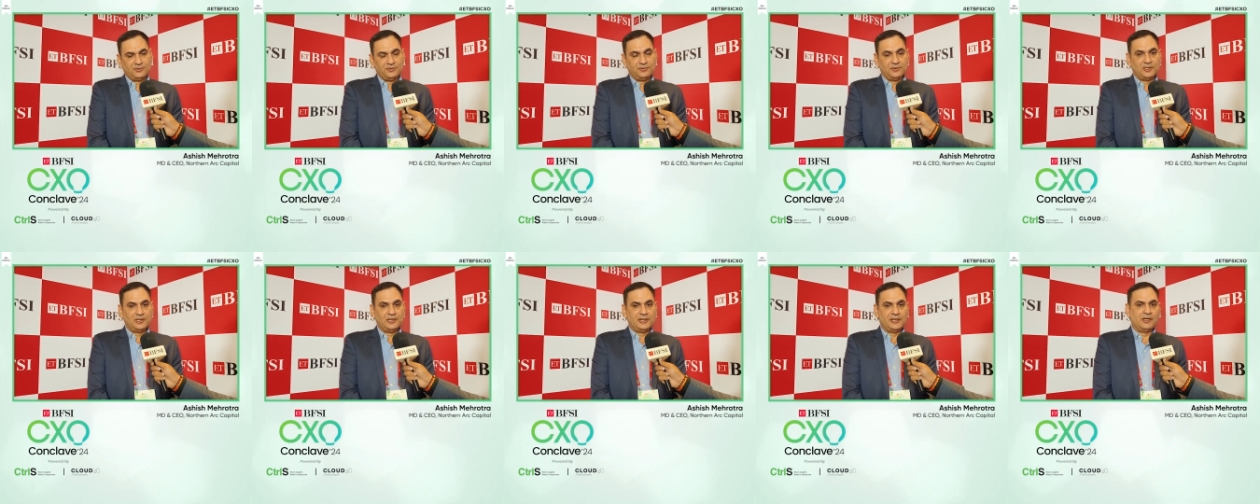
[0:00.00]

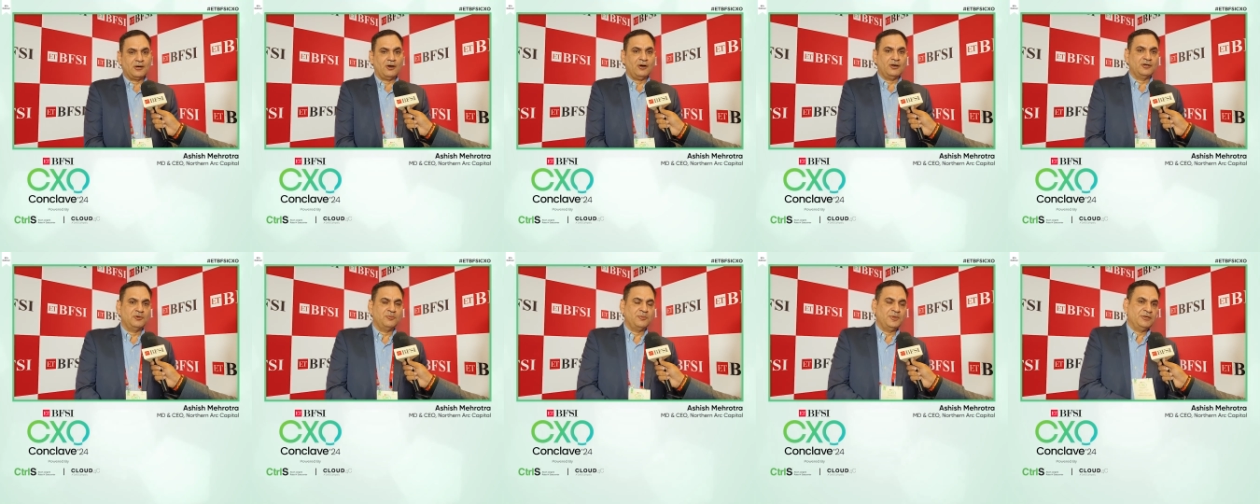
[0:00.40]
rural
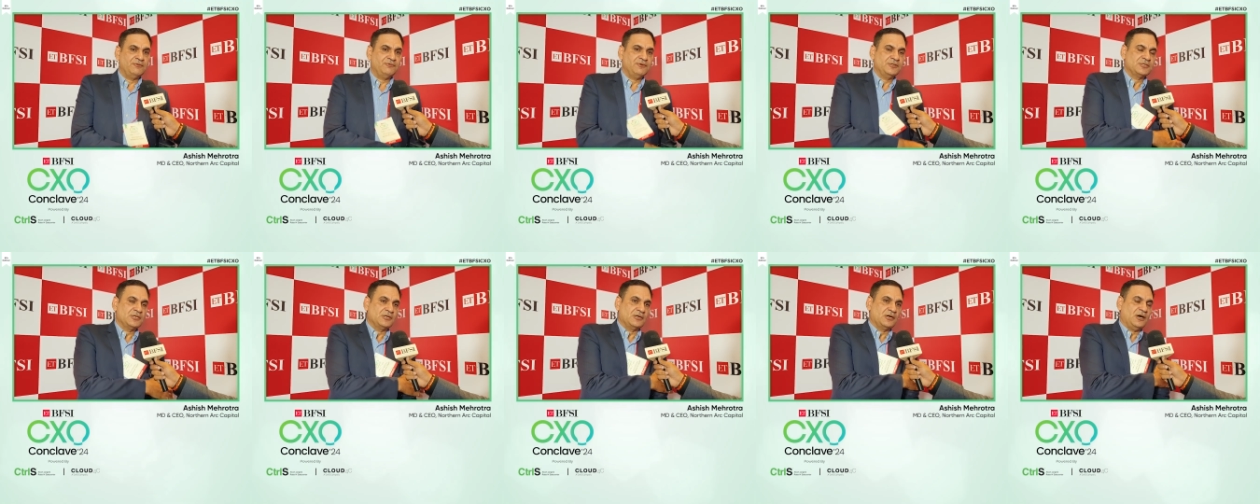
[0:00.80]
economy
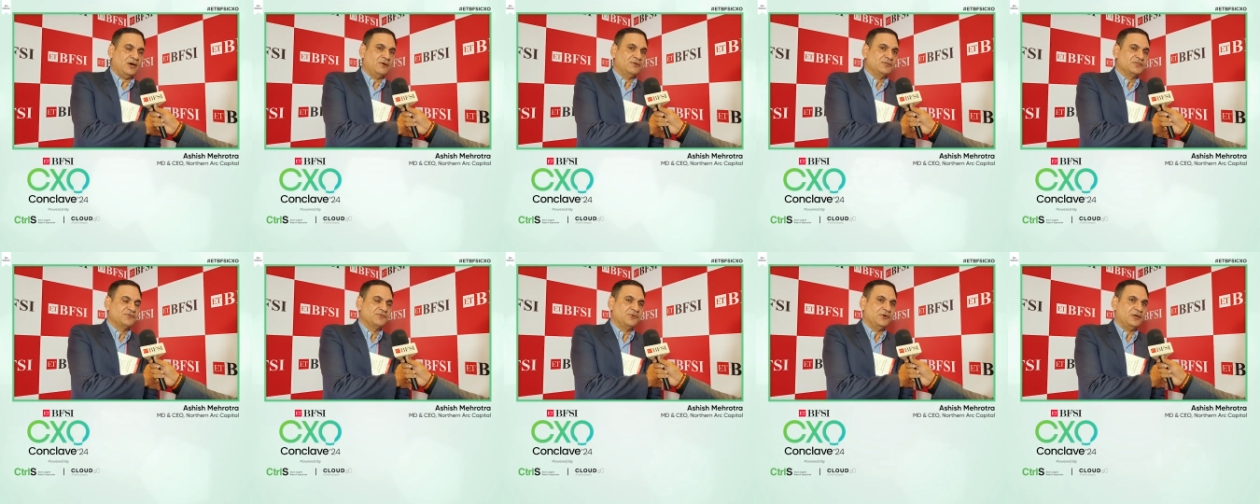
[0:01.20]
which
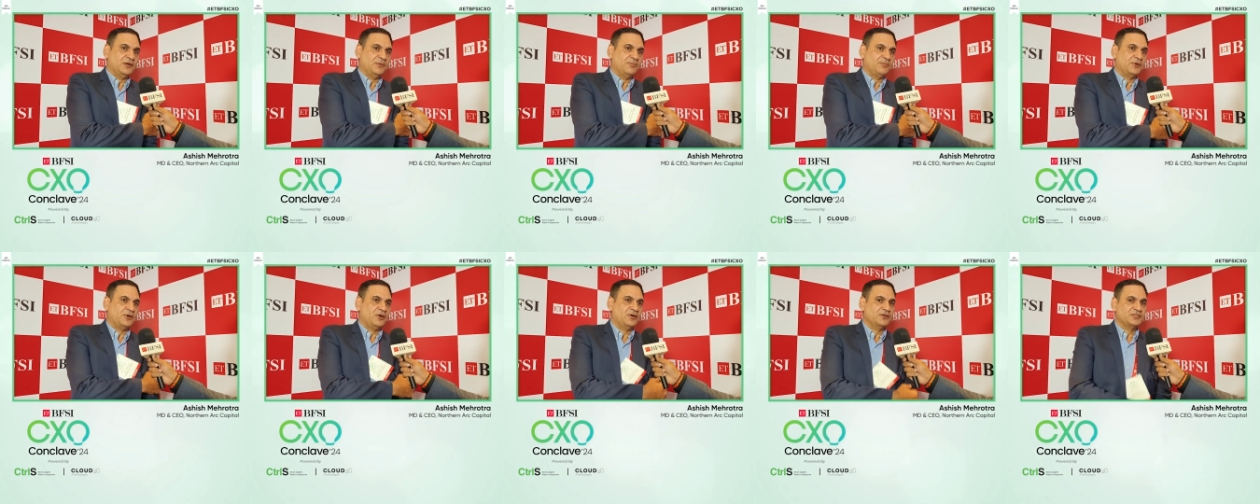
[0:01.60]
accounts for
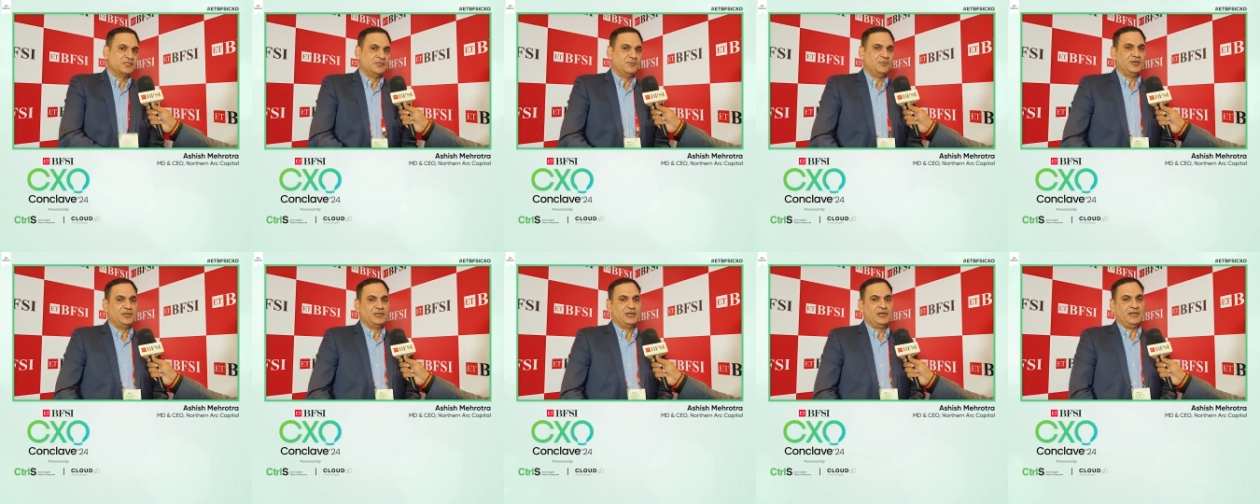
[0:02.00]

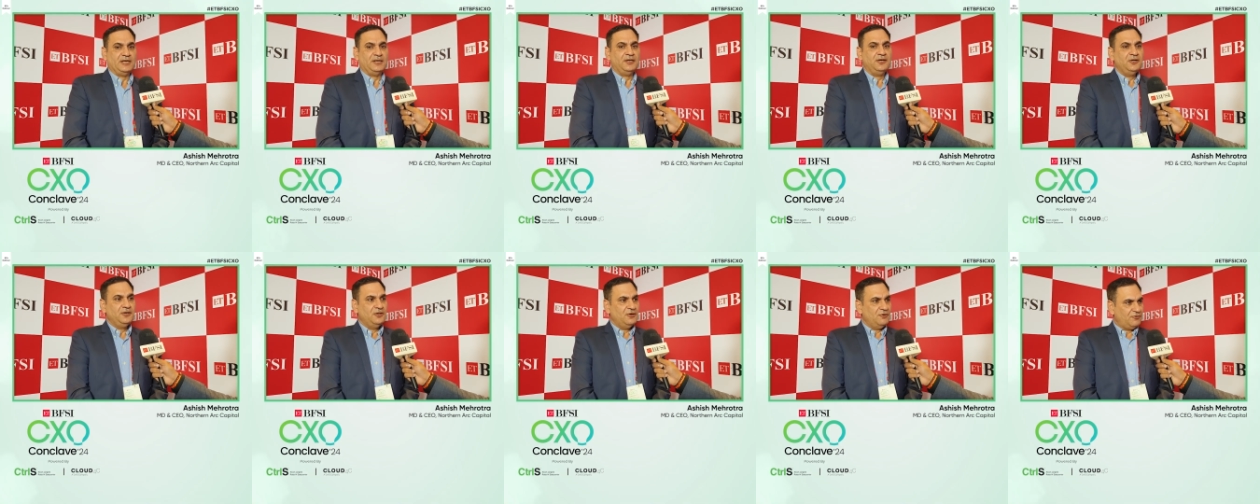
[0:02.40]

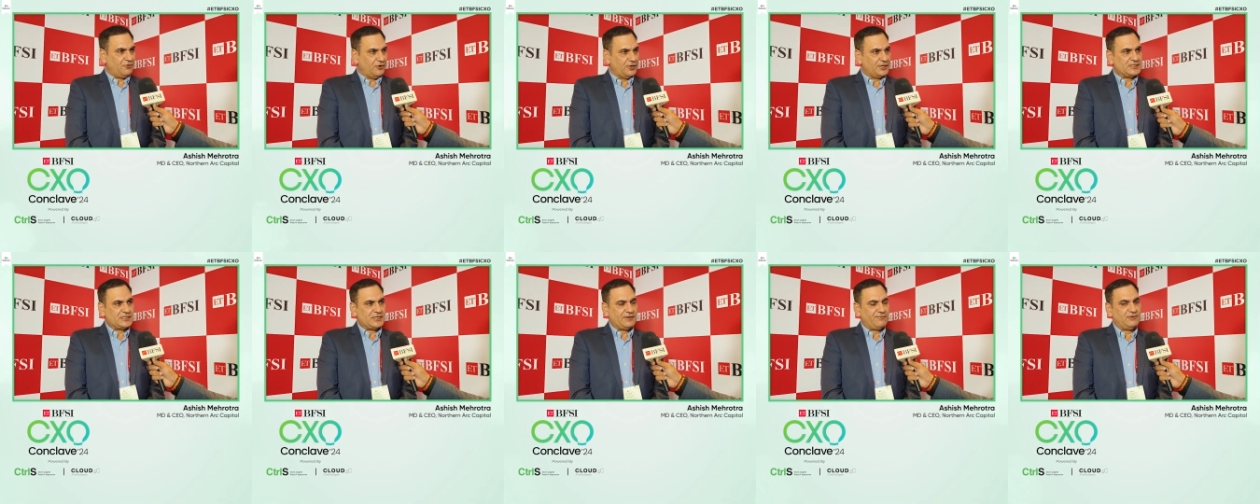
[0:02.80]
approximately
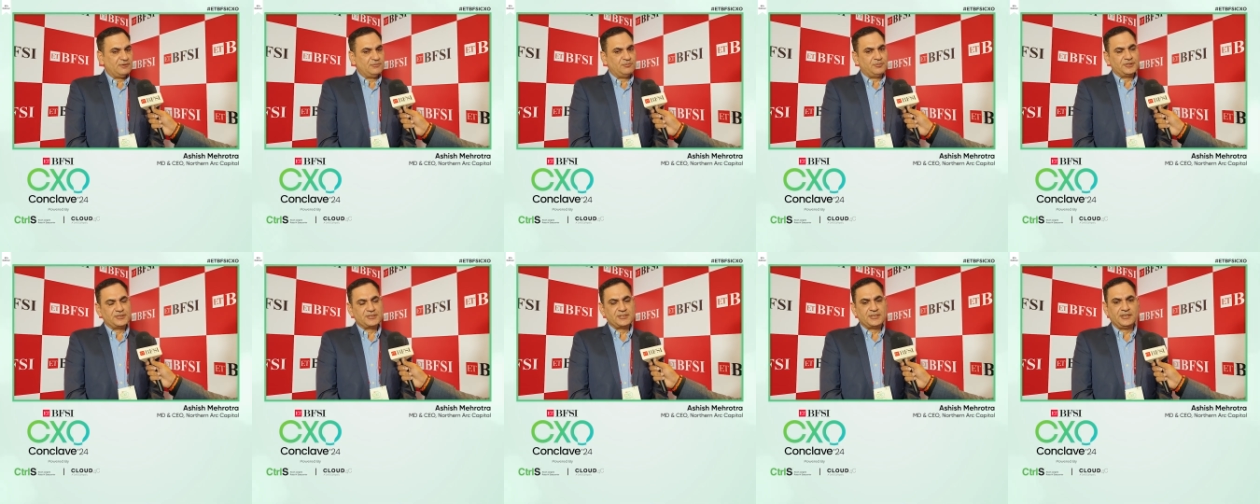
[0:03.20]

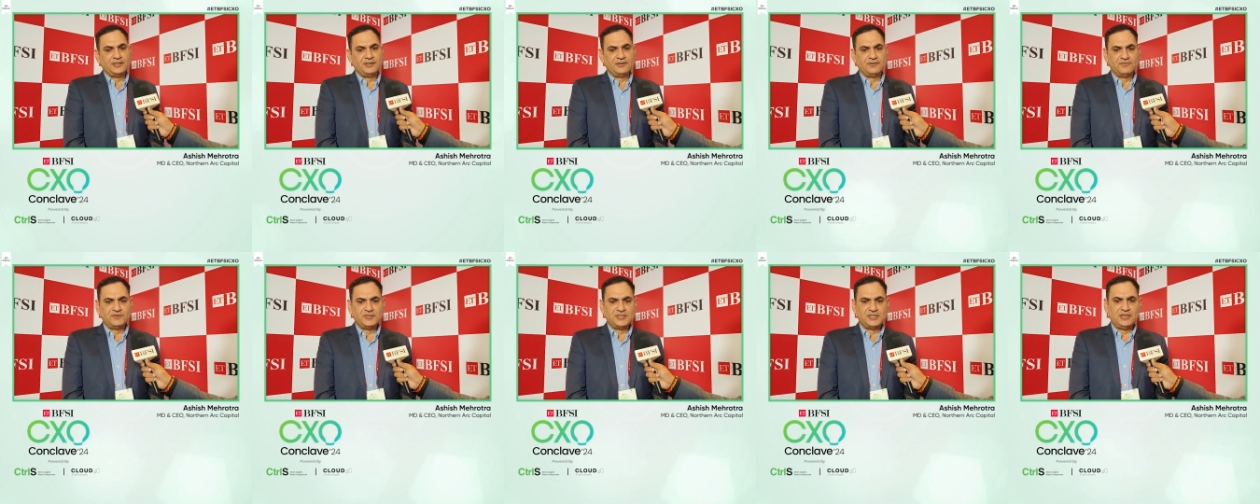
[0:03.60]
47
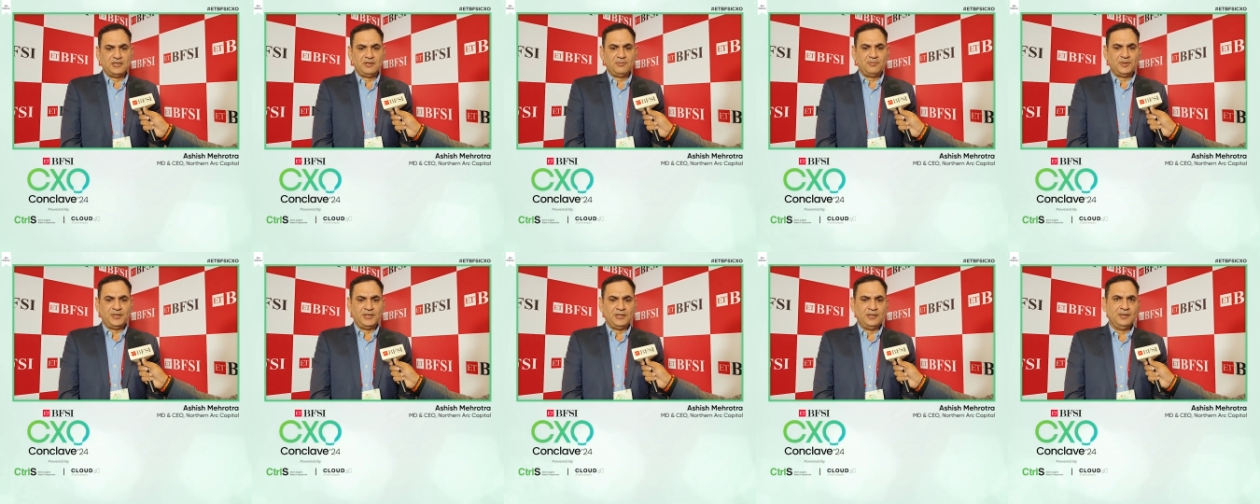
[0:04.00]
percent of
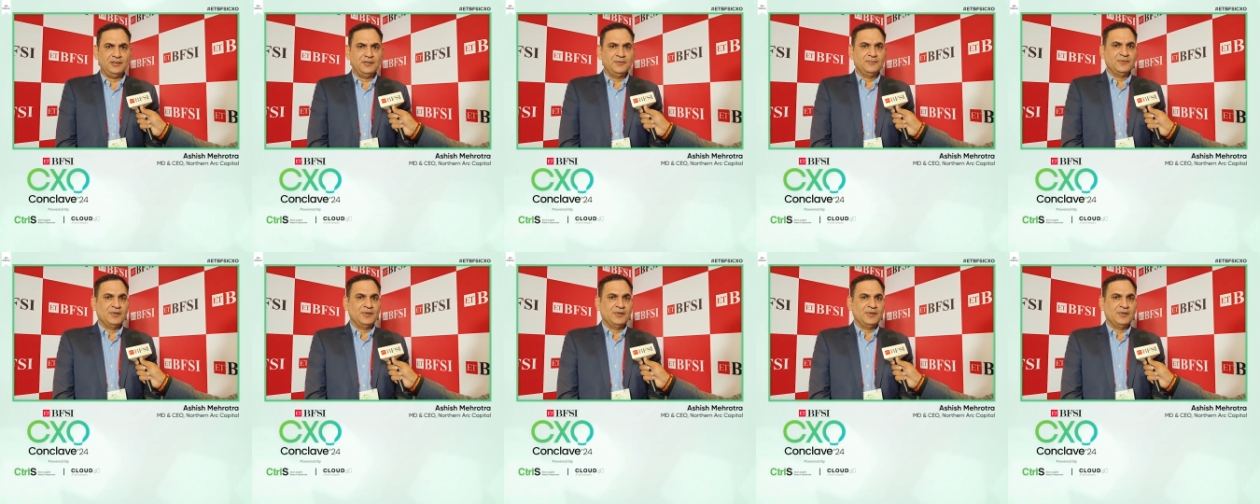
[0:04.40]
gdp